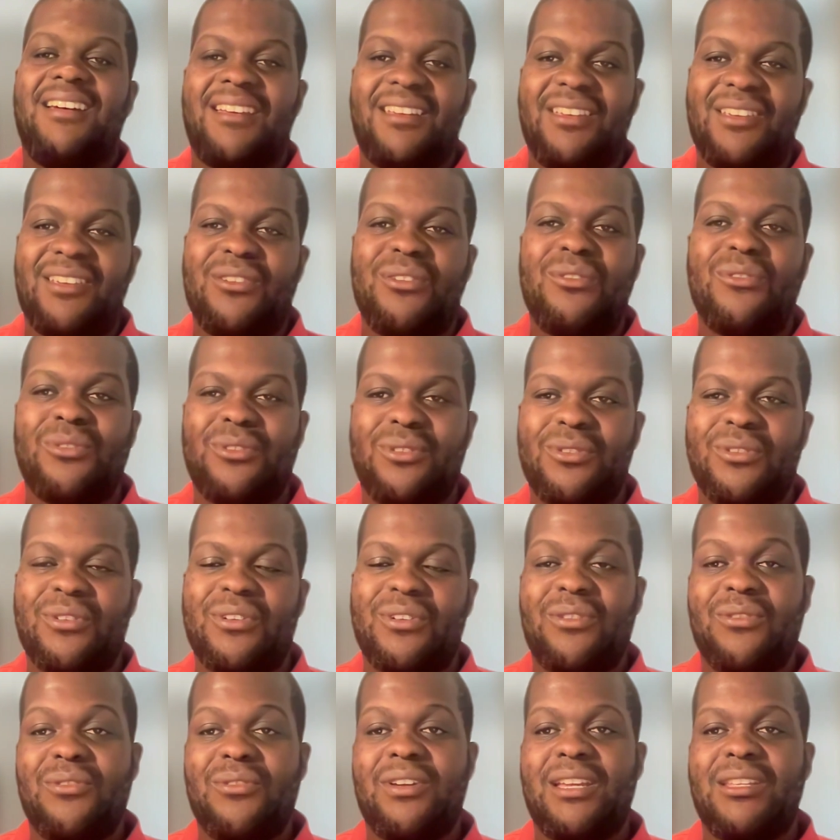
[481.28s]

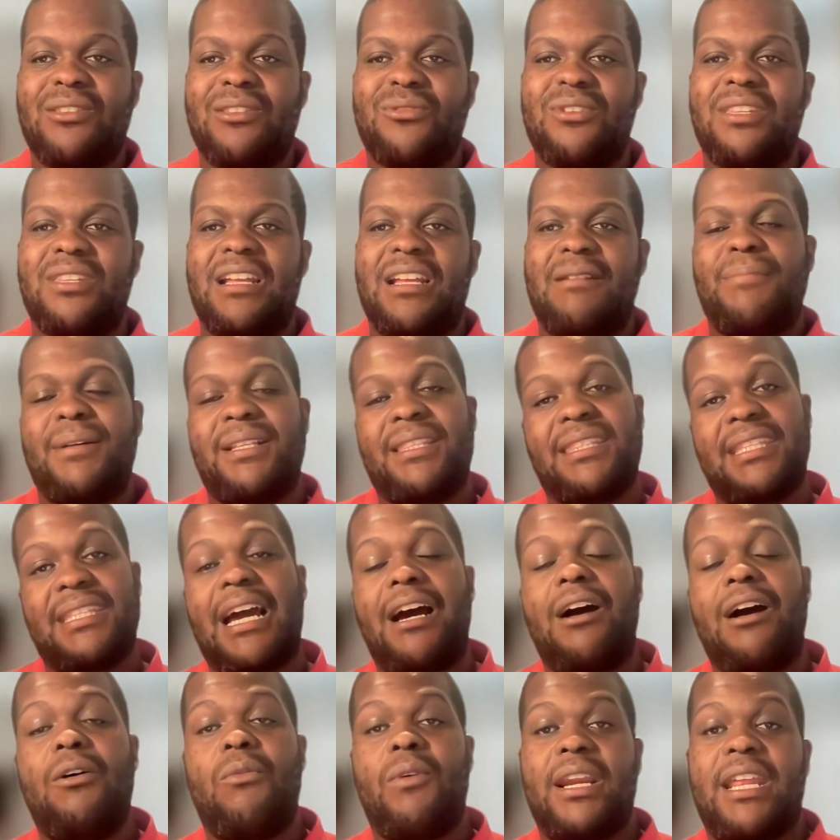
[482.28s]
You can do that. But
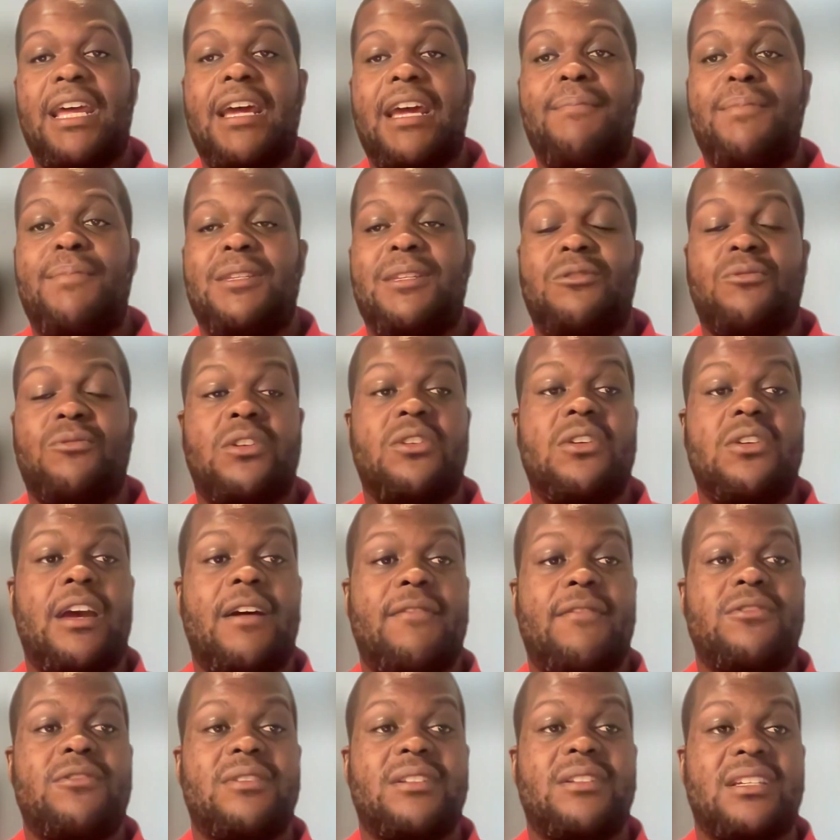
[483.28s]
now what happens when you
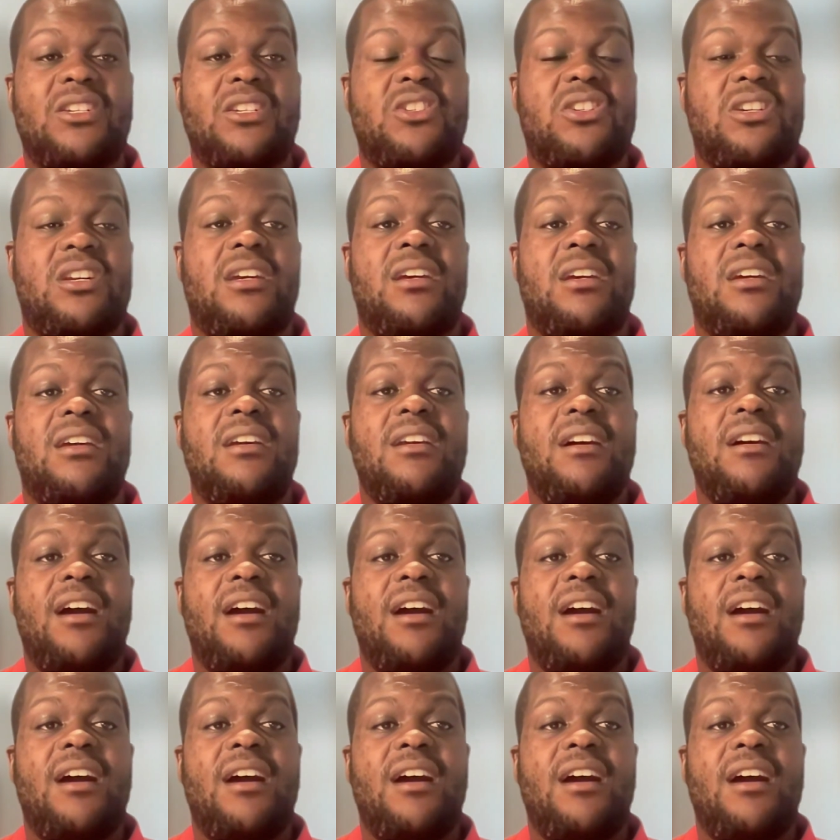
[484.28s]
have to reshare?